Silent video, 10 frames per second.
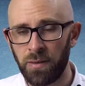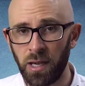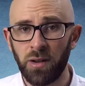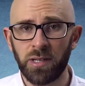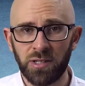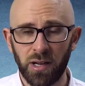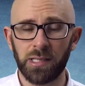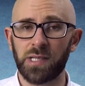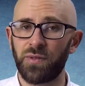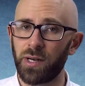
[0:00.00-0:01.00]
The only
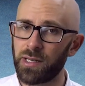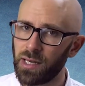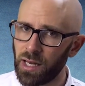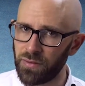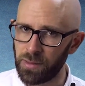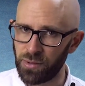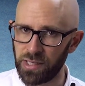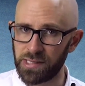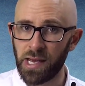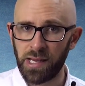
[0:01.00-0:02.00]
chance for a curve in a
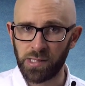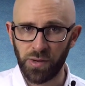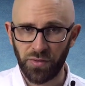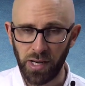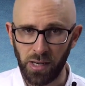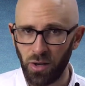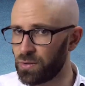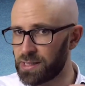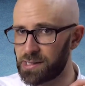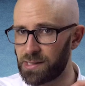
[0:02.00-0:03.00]
bullet is over a
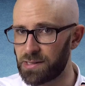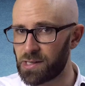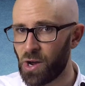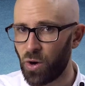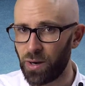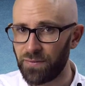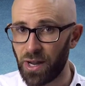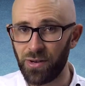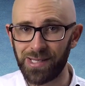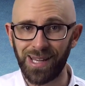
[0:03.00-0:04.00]
long distance or if
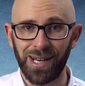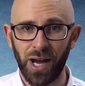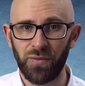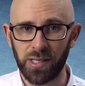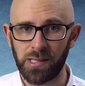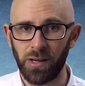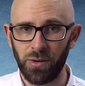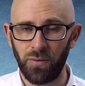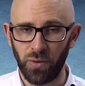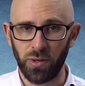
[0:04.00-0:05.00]
there is enough
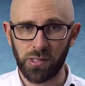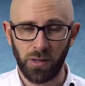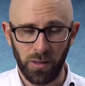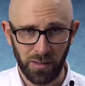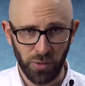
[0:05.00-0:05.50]
external force on the